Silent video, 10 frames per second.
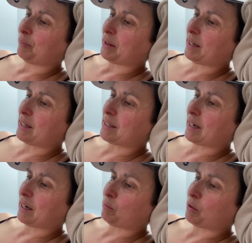It is
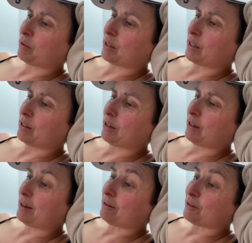an animal that is
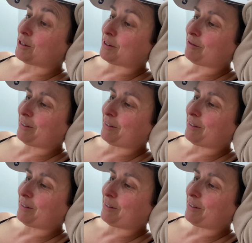cute,